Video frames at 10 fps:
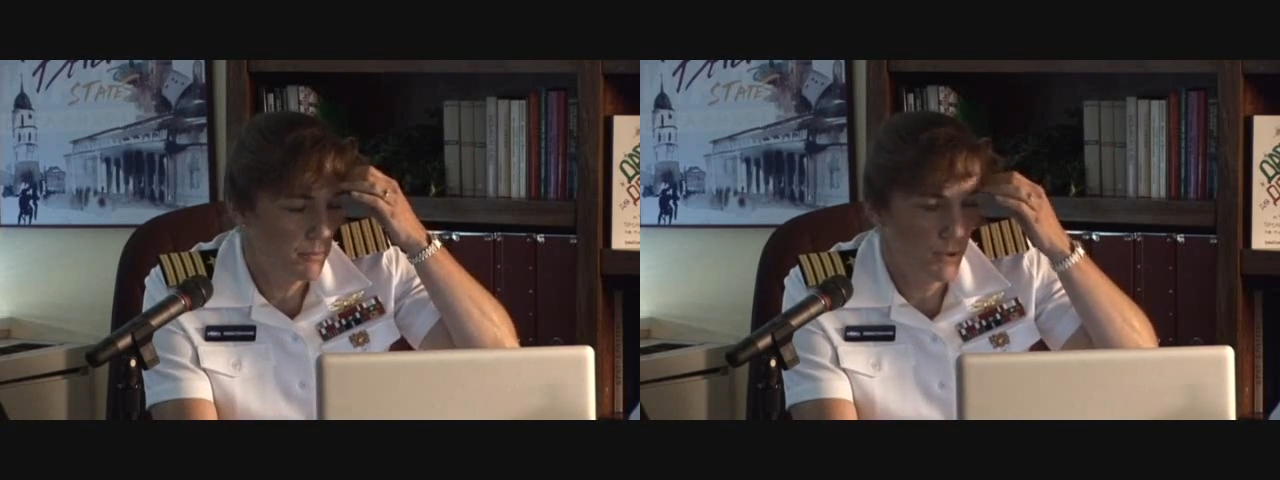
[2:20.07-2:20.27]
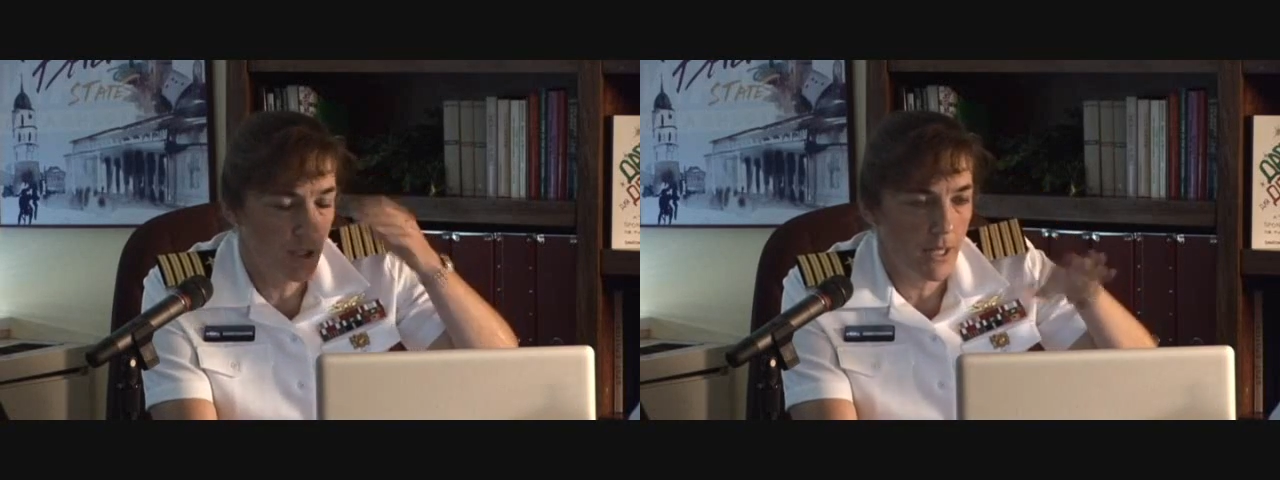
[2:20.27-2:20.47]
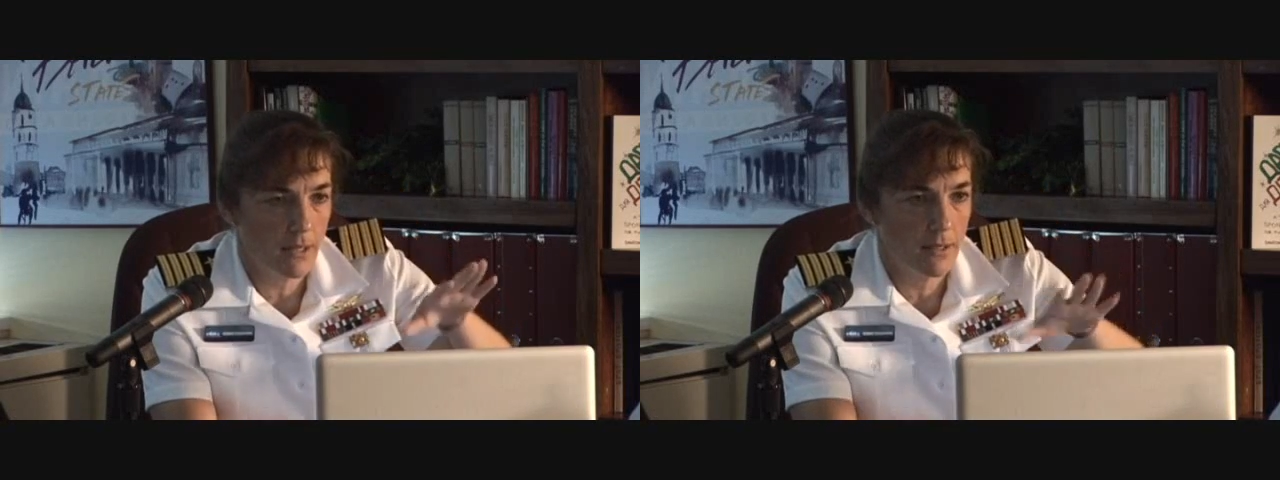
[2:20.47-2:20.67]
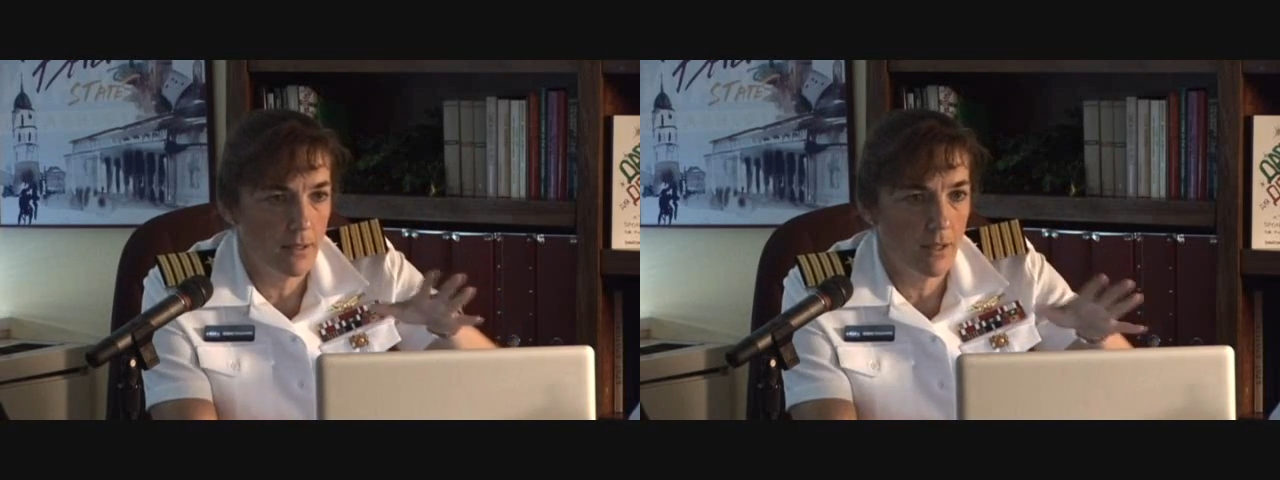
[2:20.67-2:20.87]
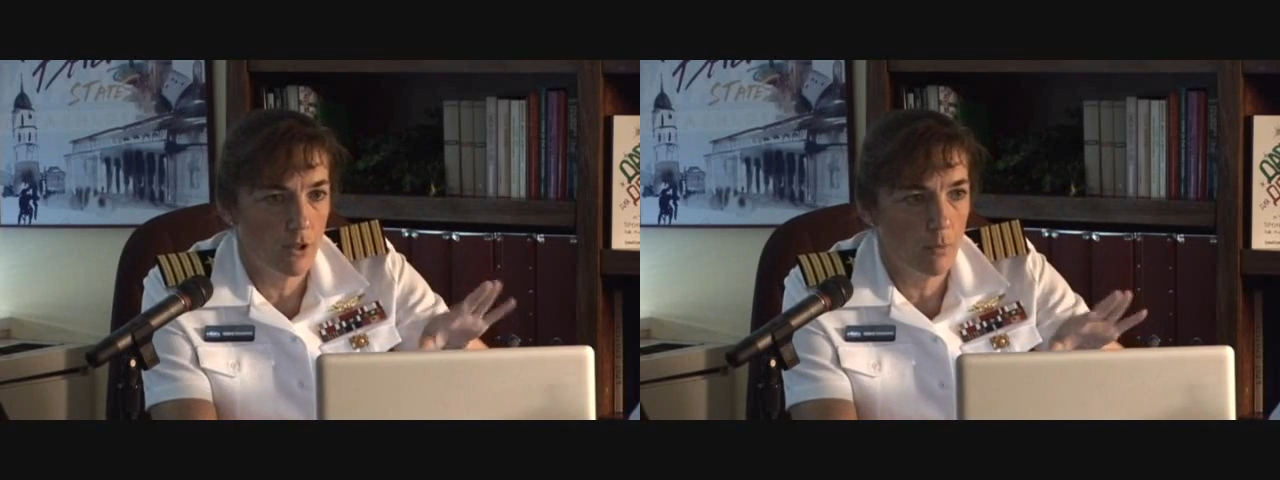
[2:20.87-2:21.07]
protect
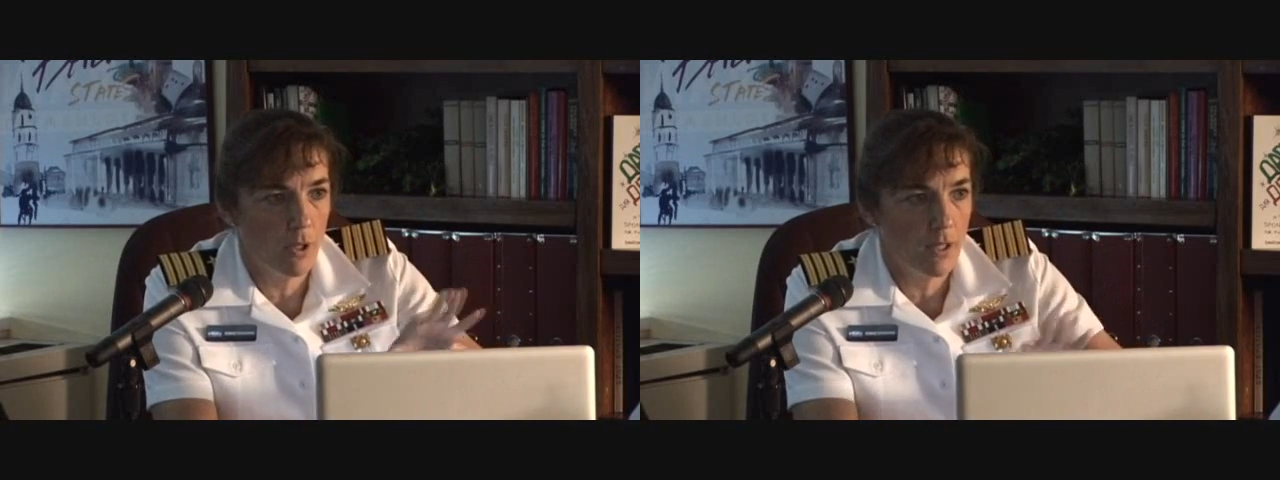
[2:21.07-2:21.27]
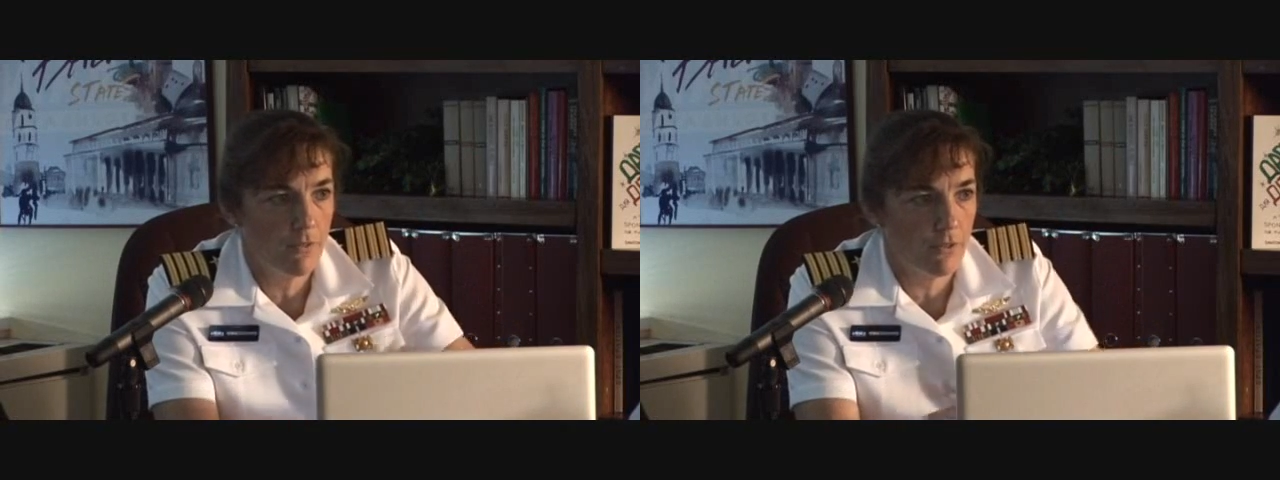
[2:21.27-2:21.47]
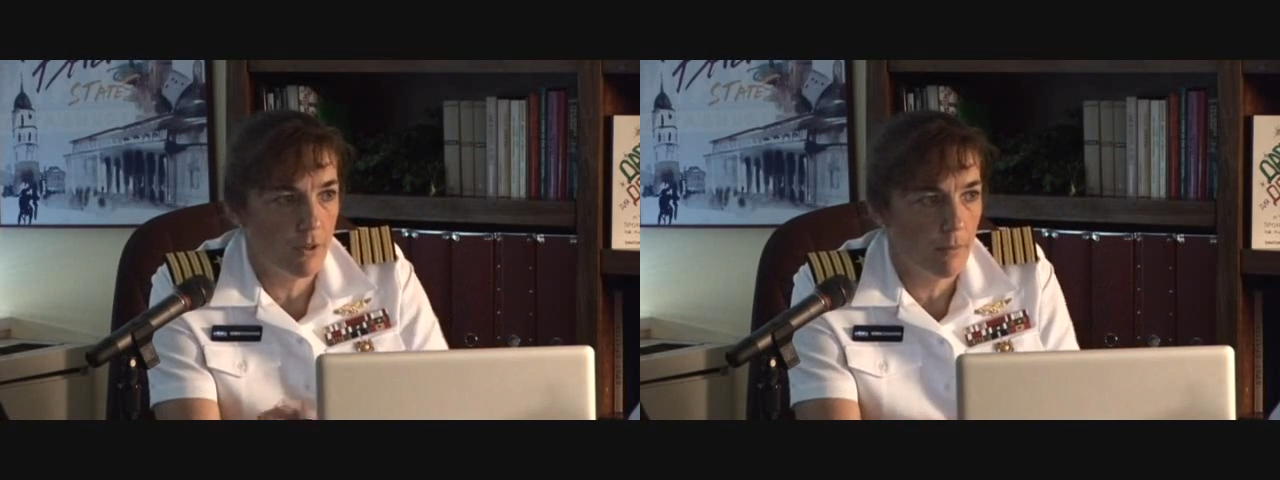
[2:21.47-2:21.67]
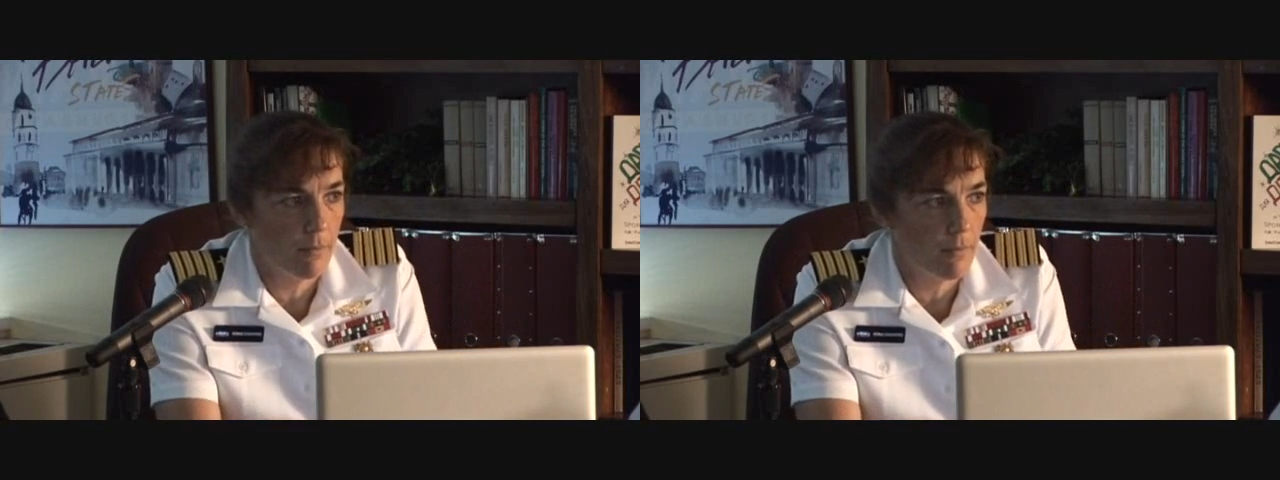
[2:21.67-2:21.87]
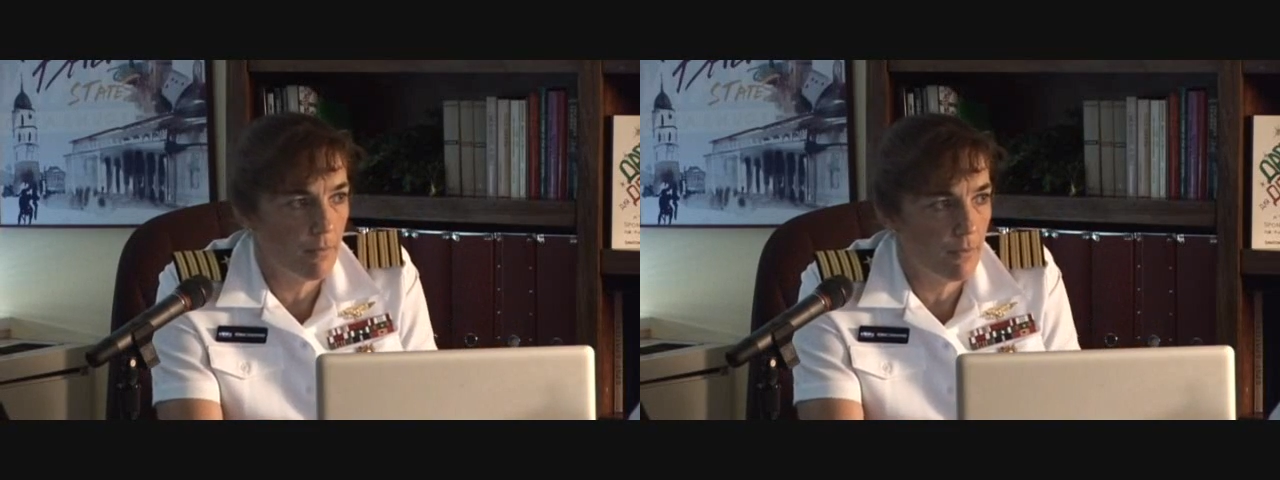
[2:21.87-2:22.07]
it thermally from